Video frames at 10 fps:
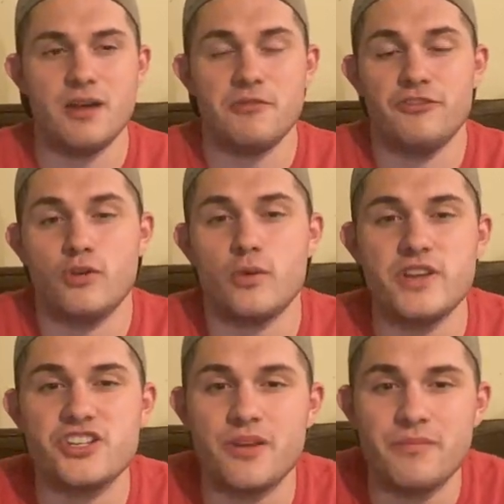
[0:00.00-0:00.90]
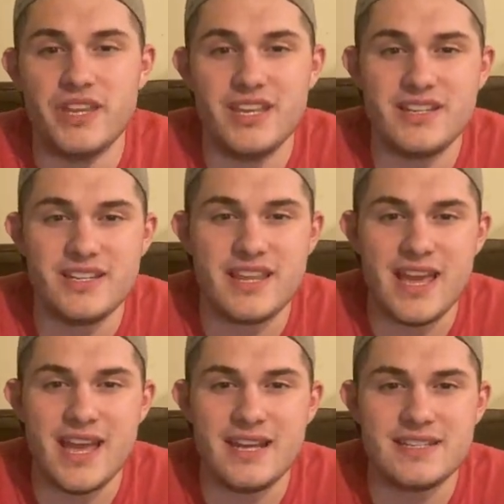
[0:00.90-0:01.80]
Before we jump into
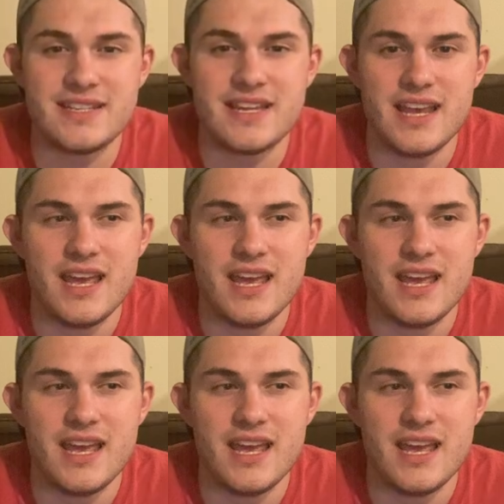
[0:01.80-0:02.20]
that,